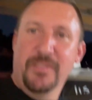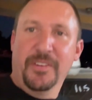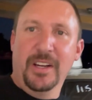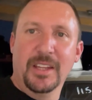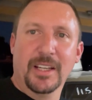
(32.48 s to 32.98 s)

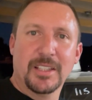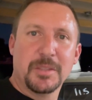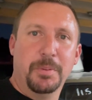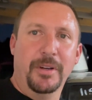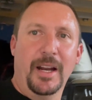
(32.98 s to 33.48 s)
for anything at this
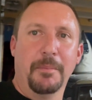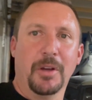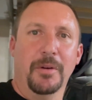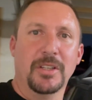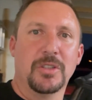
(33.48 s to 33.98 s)
point. I'm
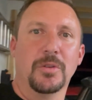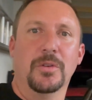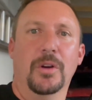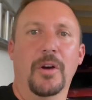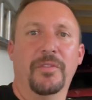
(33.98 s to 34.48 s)
going
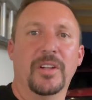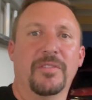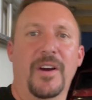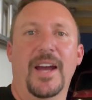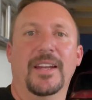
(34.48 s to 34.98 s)
to hopefully
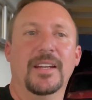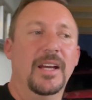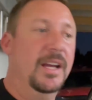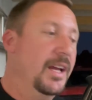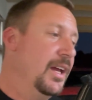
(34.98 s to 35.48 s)
find
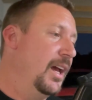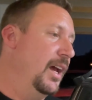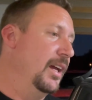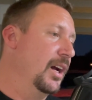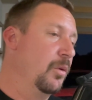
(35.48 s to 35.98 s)

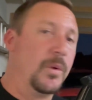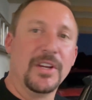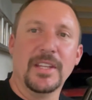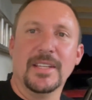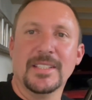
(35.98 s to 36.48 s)
a
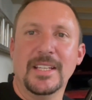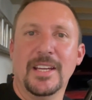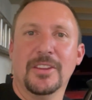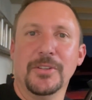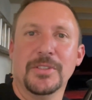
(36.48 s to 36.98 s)
worthy Z
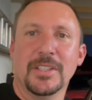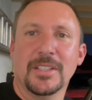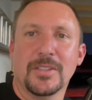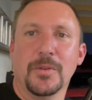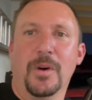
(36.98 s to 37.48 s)

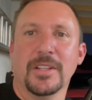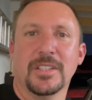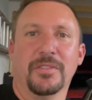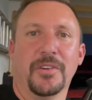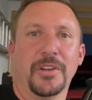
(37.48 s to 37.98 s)
enthusiast who wants
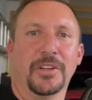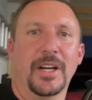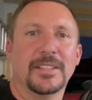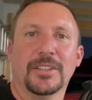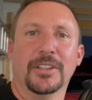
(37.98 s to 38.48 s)
it for their
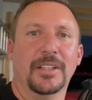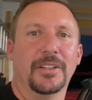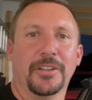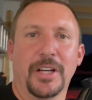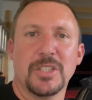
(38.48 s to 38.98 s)
S30
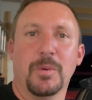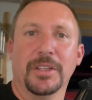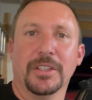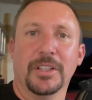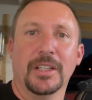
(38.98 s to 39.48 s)
or their
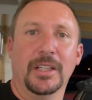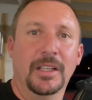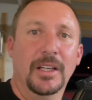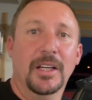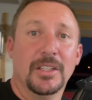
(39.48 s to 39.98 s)
S130
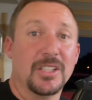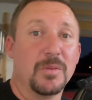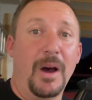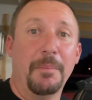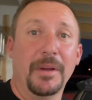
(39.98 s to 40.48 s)
to
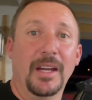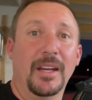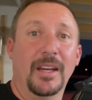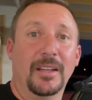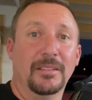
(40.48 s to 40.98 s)
swap in
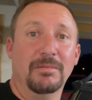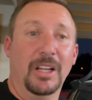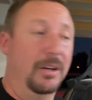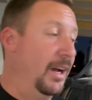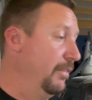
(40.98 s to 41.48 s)
and, you
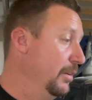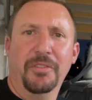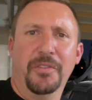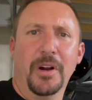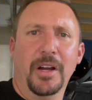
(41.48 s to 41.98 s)
know, have a
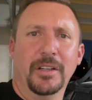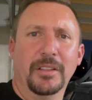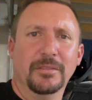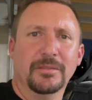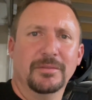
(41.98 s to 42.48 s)

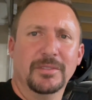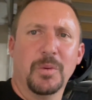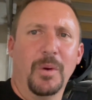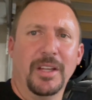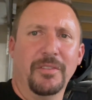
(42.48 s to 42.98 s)

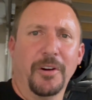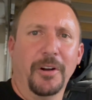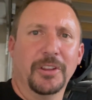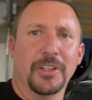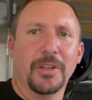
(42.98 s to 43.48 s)

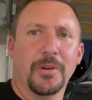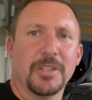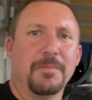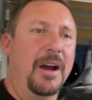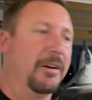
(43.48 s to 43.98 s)
430
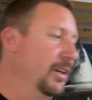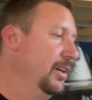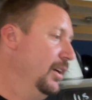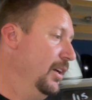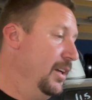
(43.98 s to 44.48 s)

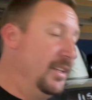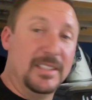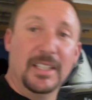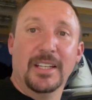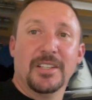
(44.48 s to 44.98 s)
horsepower
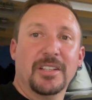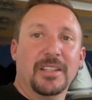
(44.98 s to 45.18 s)
Z engine